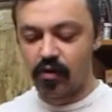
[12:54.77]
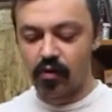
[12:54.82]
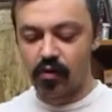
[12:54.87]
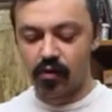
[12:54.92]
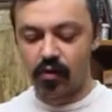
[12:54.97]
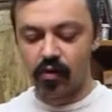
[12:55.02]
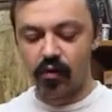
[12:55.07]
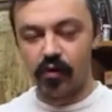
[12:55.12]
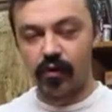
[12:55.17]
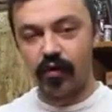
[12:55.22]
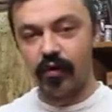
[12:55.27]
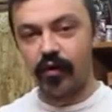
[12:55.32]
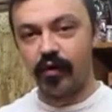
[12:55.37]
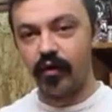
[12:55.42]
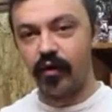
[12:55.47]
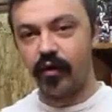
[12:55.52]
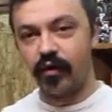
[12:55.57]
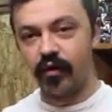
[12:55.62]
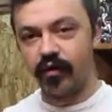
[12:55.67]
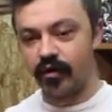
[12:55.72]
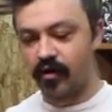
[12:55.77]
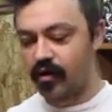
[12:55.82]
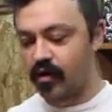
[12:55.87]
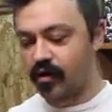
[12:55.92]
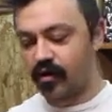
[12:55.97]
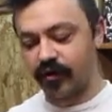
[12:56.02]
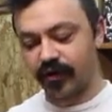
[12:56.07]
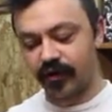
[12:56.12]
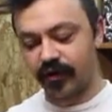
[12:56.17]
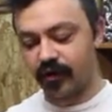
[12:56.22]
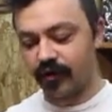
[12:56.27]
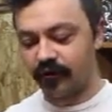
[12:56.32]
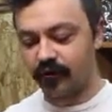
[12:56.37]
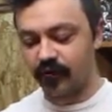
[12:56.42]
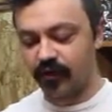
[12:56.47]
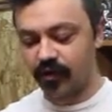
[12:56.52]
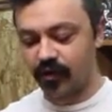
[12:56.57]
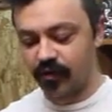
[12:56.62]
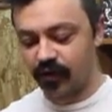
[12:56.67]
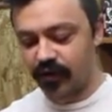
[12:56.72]
or like a
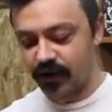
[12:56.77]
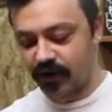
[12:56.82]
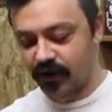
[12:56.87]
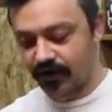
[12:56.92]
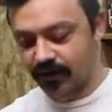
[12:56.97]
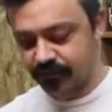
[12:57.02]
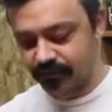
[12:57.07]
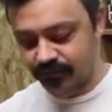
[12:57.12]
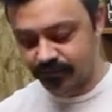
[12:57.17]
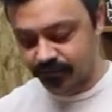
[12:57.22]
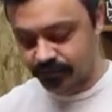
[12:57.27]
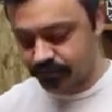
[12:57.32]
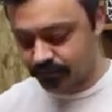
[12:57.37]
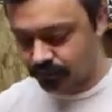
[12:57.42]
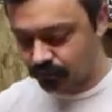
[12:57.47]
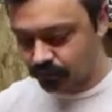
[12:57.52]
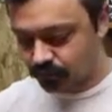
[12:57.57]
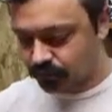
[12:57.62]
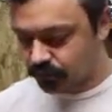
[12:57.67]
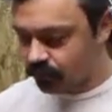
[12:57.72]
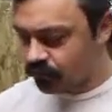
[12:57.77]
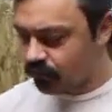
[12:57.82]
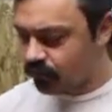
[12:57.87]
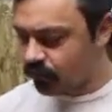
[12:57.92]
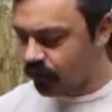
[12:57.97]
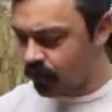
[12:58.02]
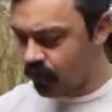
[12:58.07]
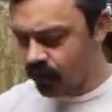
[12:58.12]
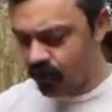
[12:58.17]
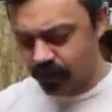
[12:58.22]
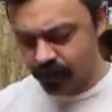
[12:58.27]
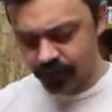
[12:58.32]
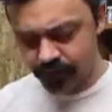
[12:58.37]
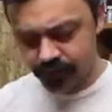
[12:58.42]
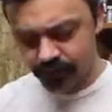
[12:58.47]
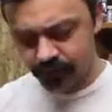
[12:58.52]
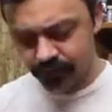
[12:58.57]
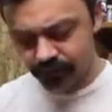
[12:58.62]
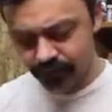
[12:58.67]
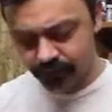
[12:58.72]
finger plane.
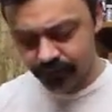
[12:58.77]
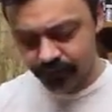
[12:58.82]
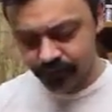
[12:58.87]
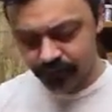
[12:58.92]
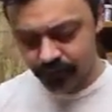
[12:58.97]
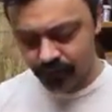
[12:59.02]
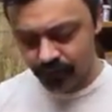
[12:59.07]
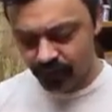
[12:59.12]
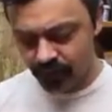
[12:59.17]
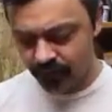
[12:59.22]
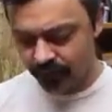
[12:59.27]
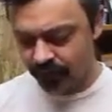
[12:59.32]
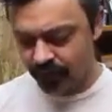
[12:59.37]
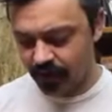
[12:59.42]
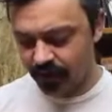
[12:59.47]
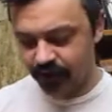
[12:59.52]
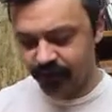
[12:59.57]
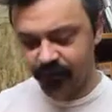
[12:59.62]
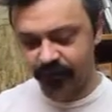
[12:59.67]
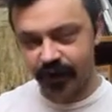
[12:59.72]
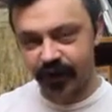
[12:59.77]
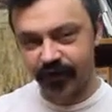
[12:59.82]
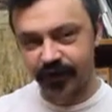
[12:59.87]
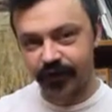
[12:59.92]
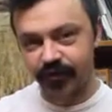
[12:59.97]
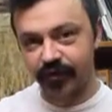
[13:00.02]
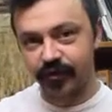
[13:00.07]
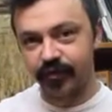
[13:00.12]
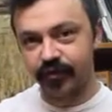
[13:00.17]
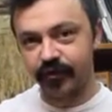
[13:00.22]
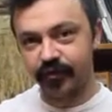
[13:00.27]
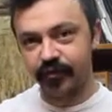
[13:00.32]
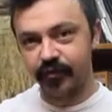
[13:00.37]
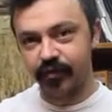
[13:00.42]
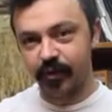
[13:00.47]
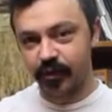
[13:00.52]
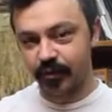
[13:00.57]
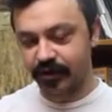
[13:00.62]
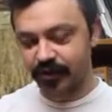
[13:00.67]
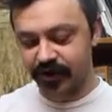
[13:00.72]
I've got a flat-soled
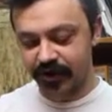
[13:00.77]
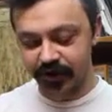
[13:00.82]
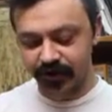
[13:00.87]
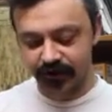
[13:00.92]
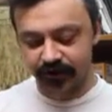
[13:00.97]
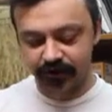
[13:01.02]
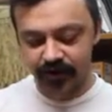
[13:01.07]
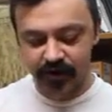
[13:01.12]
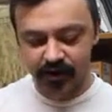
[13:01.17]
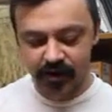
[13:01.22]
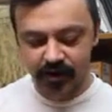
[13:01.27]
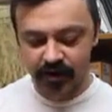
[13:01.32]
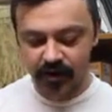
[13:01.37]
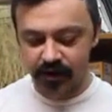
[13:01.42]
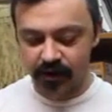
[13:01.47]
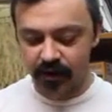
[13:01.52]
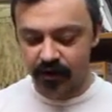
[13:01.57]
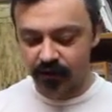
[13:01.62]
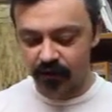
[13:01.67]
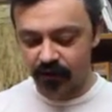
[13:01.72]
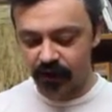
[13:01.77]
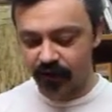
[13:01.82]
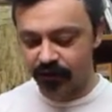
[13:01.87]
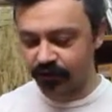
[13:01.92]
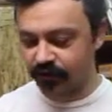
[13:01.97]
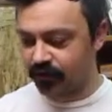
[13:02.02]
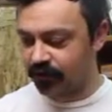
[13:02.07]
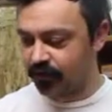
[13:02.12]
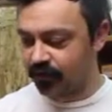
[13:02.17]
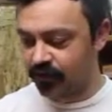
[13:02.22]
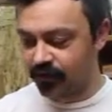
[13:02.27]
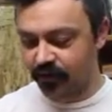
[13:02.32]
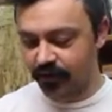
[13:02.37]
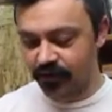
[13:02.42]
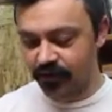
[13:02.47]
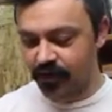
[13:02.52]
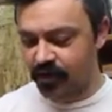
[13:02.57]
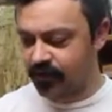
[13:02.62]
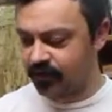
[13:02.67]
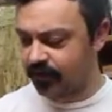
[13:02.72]
spoke shave and a round-soled.
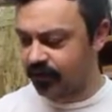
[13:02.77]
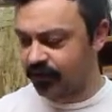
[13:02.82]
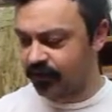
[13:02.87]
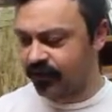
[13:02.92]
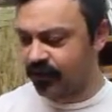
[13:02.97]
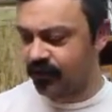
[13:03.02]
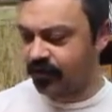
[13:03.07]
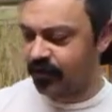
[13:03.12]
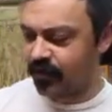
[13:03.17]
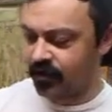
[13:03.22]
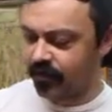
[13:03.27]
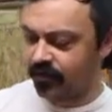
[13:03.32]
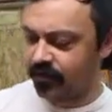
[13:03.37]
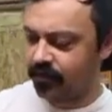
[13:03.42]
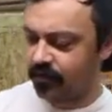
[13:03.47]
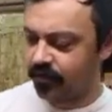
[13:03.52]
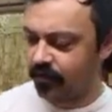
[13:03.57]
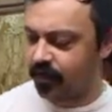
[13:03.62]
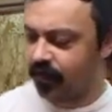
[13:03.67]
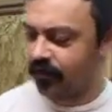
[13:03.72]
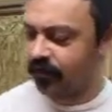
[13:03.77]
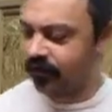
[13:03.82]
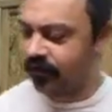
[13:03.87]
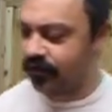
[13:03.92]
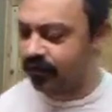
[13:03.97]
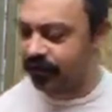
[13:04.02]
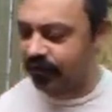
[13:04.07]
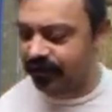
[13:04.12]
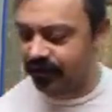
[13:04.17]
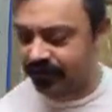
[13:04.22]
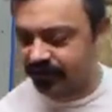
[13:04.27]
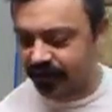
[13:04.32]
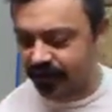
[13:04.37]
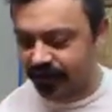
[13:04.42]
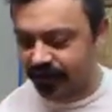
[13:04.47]
For this guitar, the round-soled is still